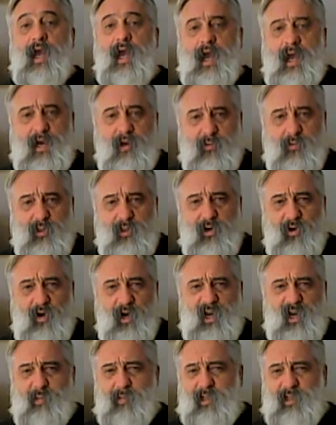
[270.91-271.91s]
And there was an
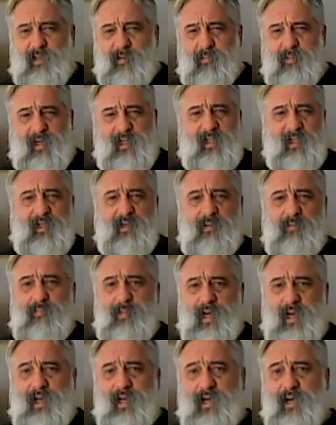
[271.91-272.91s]
argument, somebody said the
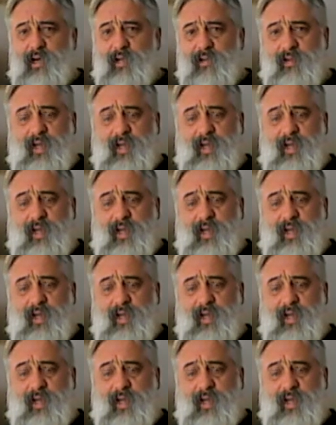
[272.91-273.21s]
media,